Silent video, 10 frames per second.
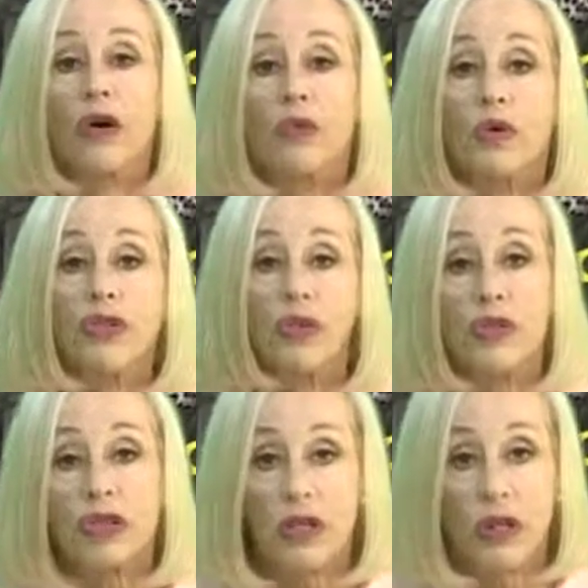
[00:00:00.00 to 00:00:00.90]

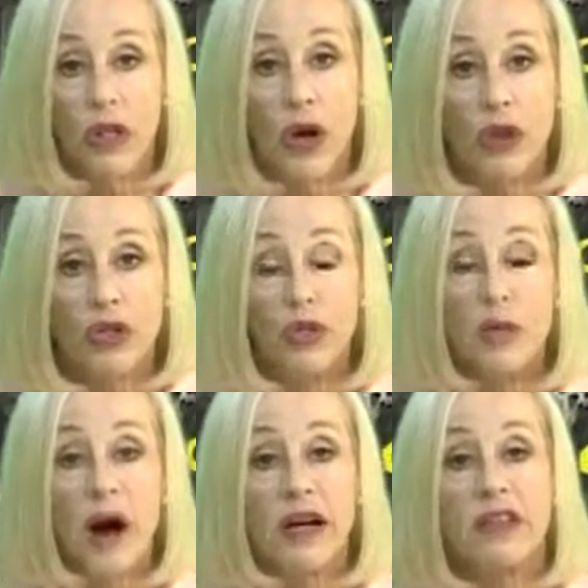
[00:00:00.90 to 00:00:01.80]
reduced, to a
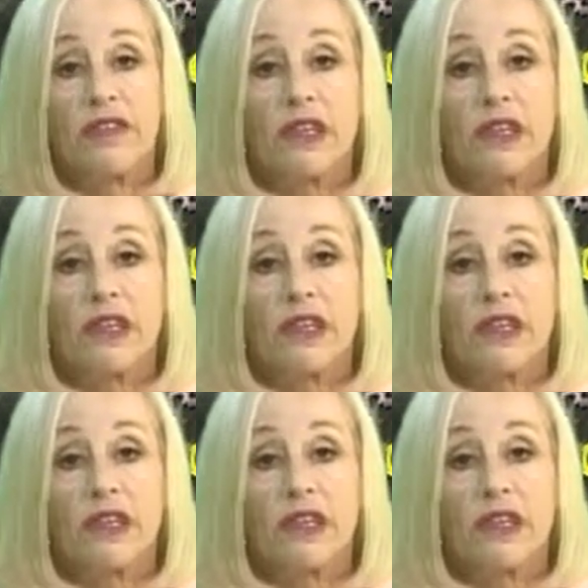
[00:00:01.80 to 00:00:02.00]
box of